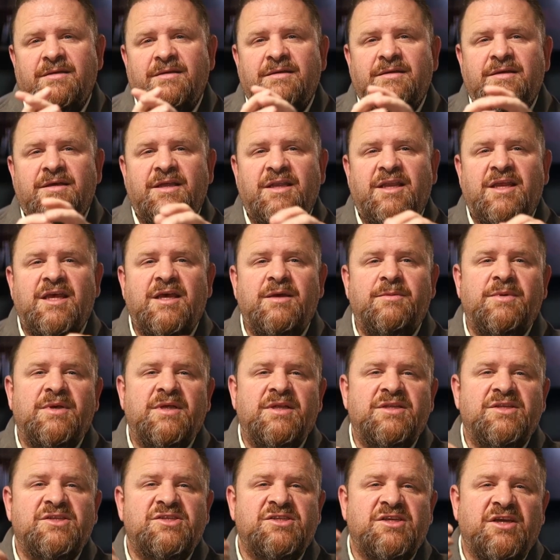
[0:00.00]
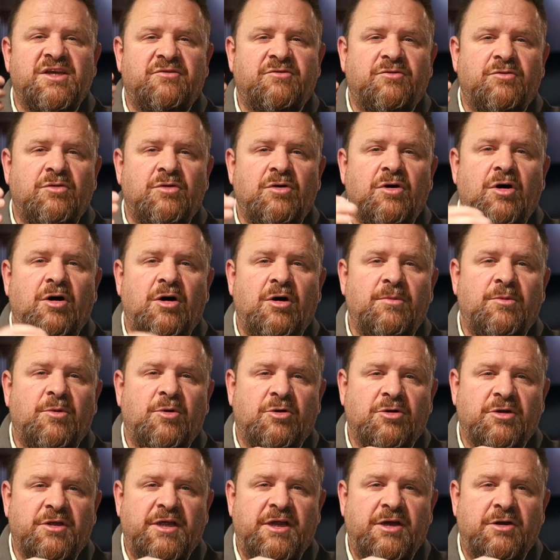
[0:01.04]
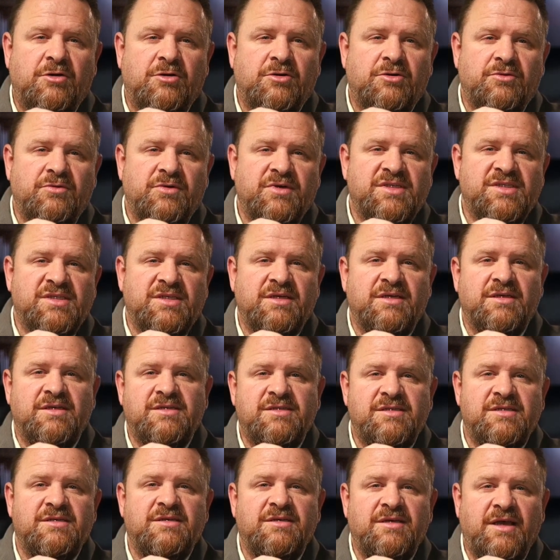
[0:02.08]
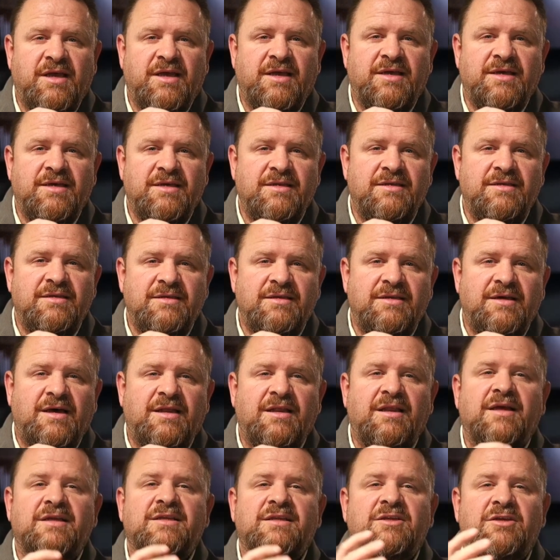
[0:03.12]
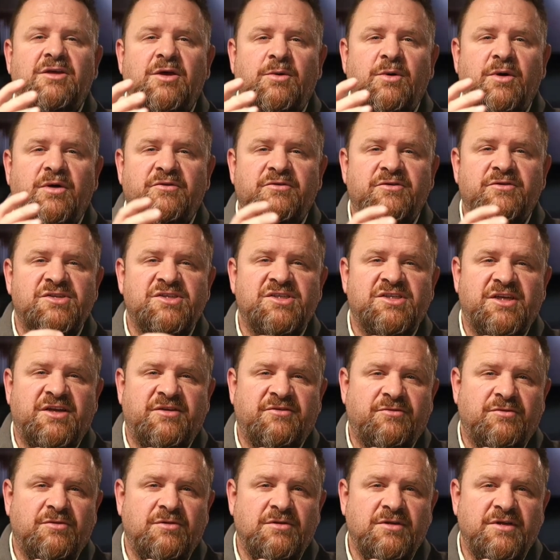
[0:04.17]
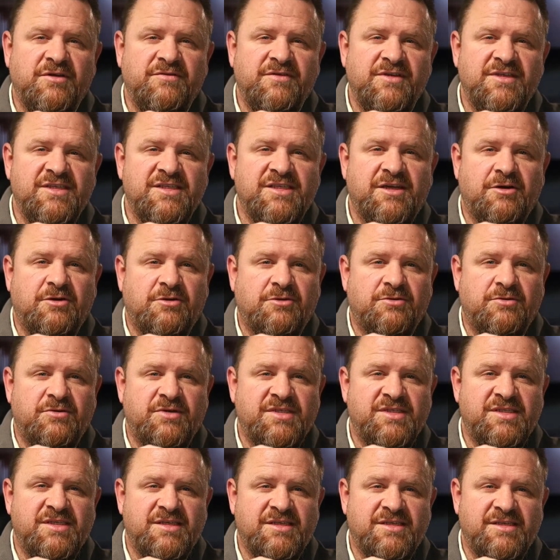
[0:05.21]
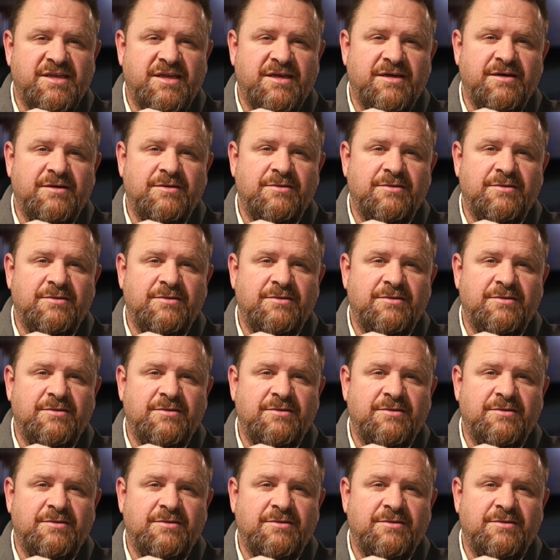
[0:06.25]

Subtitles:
inhibit several hallmark characteristics, and I'd like to go over several of these characteristics now.